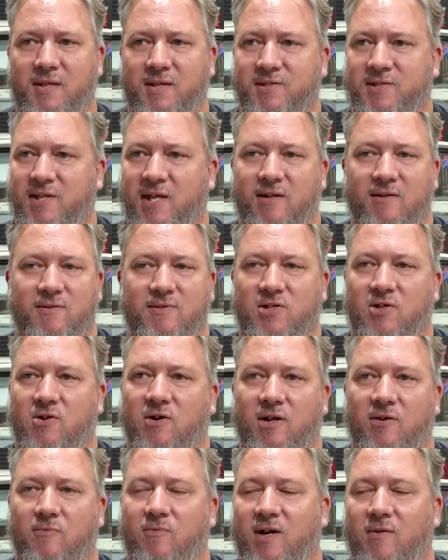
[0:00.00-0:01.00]
said,
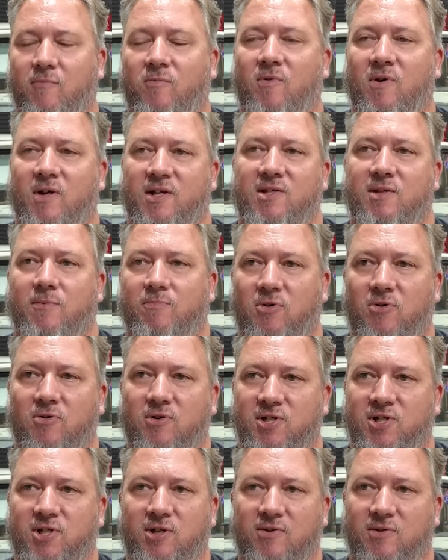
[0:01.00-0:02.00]
Scotty, we'd want to
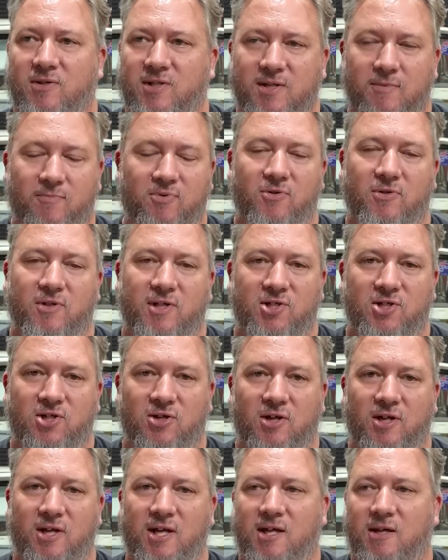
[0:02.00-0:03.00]
support you and support the
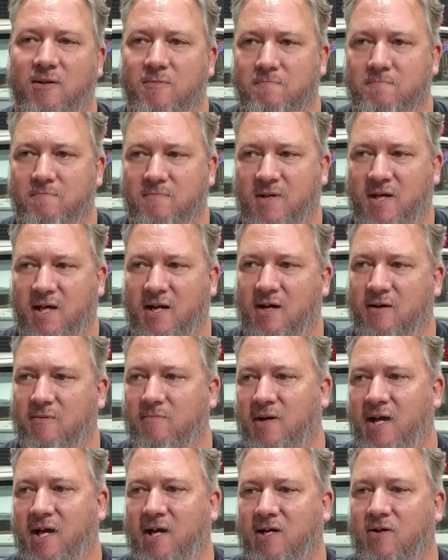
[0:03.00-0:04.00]
journey.
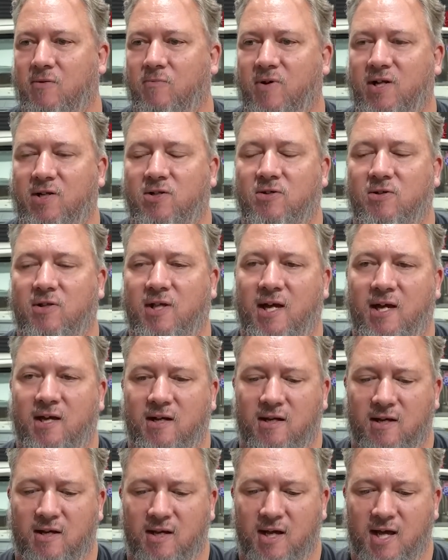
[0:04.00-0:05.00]
How can we do
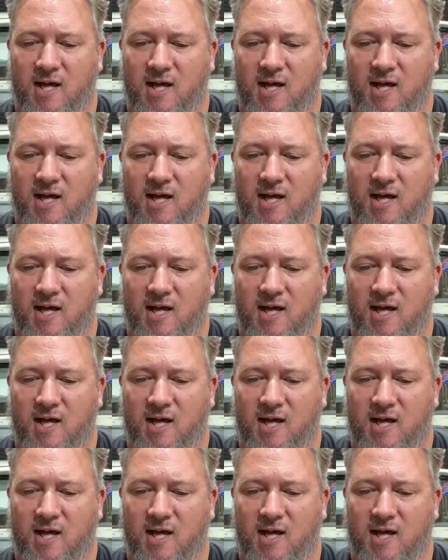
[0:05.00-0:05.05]
that?